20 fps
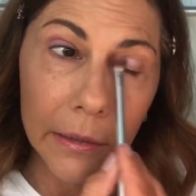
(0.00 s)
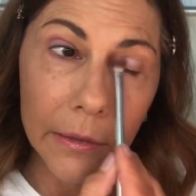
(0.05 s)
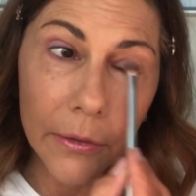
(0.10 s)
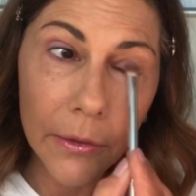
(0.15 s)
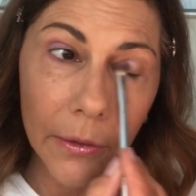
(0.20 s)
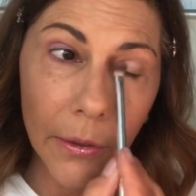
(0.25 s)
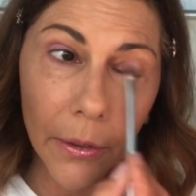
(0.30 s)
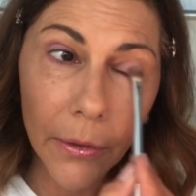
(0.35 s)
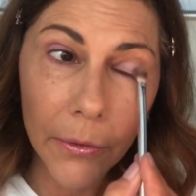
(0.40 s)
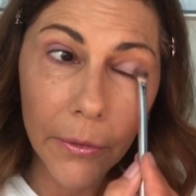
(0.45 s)

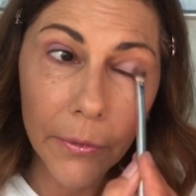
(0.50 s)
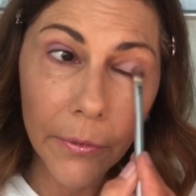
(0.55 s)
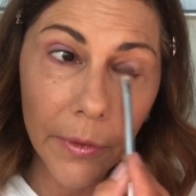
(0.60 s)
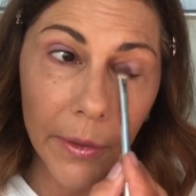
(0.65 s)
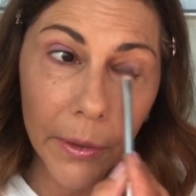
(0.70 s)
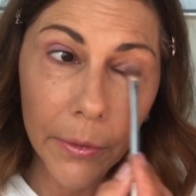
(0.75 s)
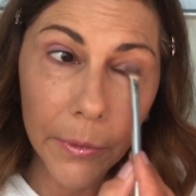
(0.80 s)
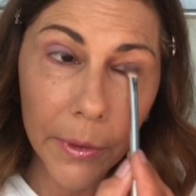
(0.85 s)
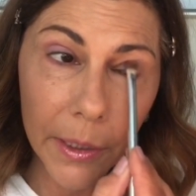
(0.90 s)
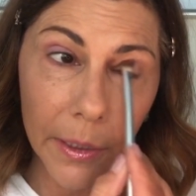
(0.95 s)
So
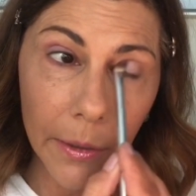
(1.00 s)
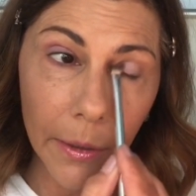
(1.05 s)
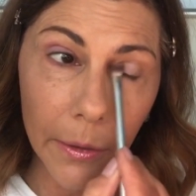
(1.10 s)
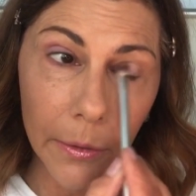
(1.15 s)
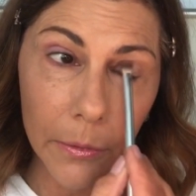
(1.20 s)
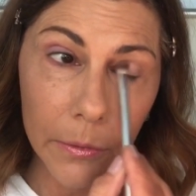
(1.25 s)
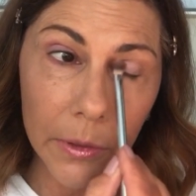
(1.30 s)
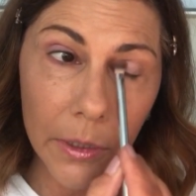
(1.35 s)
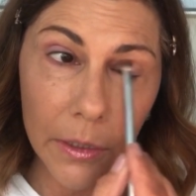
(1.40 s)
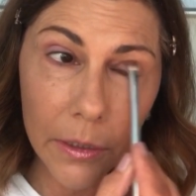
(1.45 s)
there we
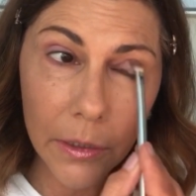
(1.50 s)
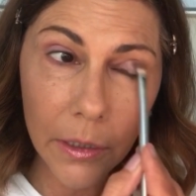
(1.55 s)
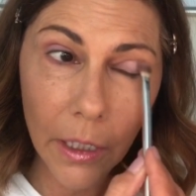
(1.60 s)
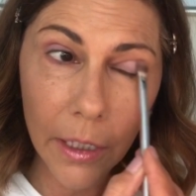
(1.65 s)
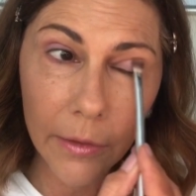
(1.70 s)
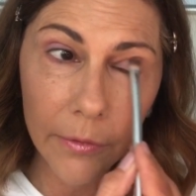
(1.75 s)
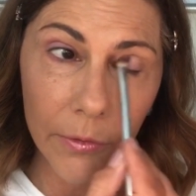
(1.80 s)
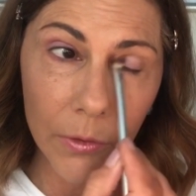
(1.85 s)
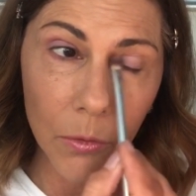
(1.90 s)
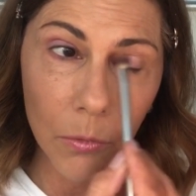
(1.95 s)
go, just
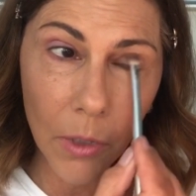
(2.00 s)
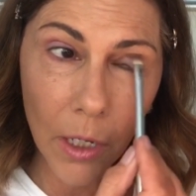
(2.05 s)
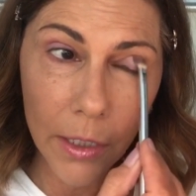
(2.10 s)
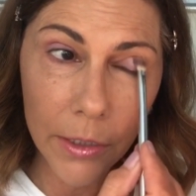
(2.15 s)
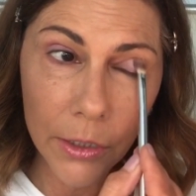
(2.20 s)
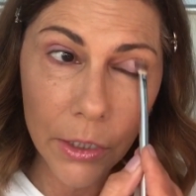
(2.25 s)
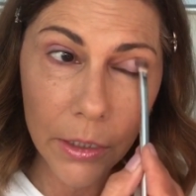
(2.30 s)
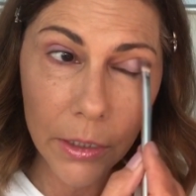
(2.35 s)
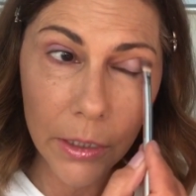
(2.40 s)
kind of a wash of